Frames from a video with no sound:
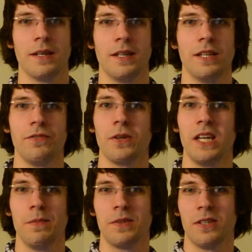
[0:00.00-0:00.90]
And if you
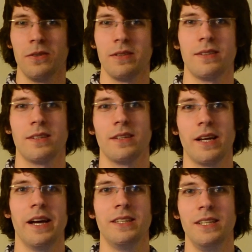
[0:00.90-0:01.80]
keep those
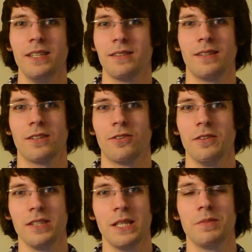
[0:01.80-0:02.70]
ideas and
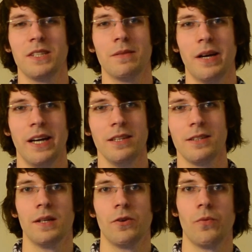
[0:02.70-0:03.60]
concepts in
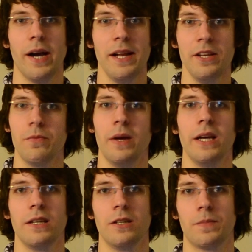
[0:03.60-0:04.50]
mind while you're
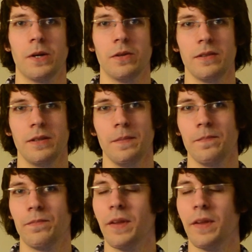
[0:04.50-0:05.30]
making your poster